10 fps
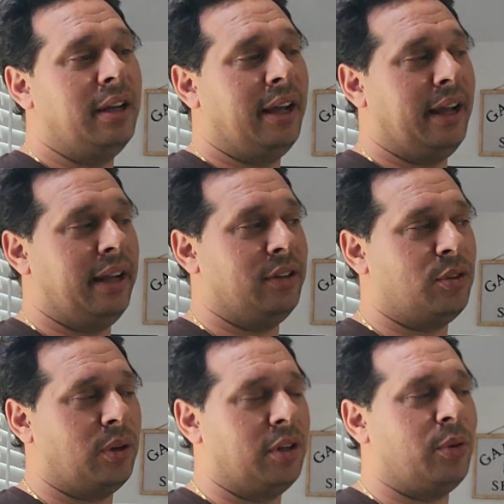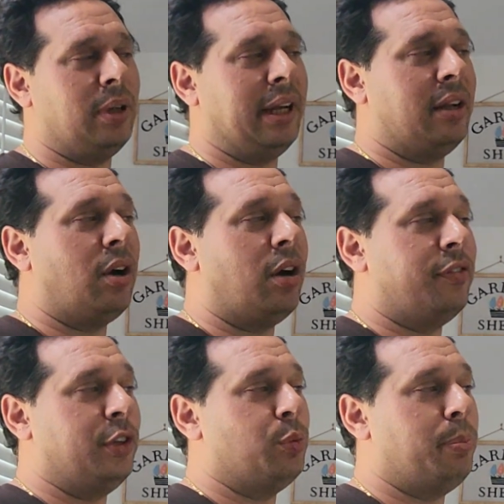And you sort of do it like
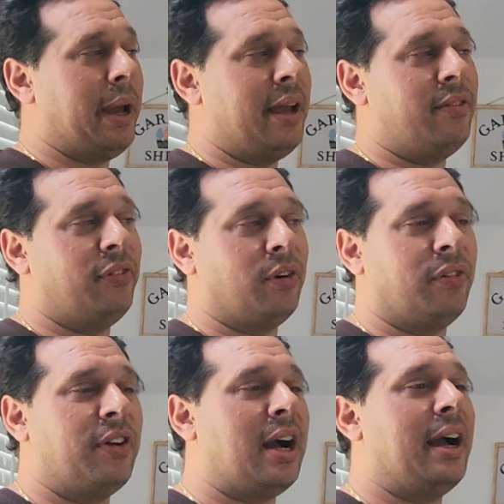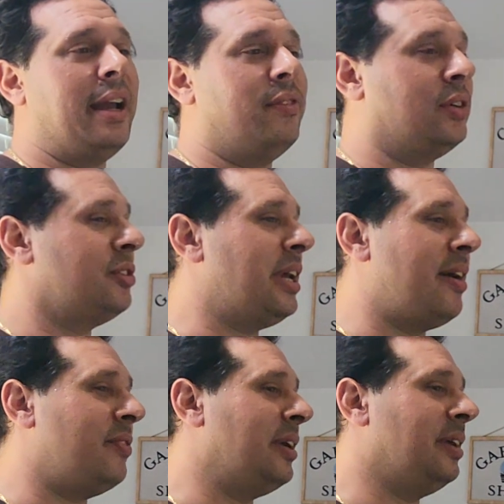golf. You pay for 5 or
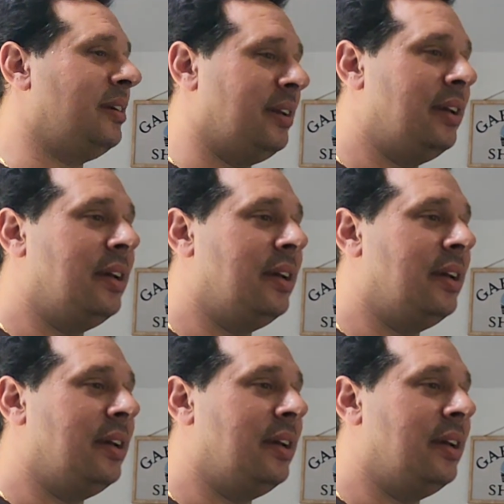7,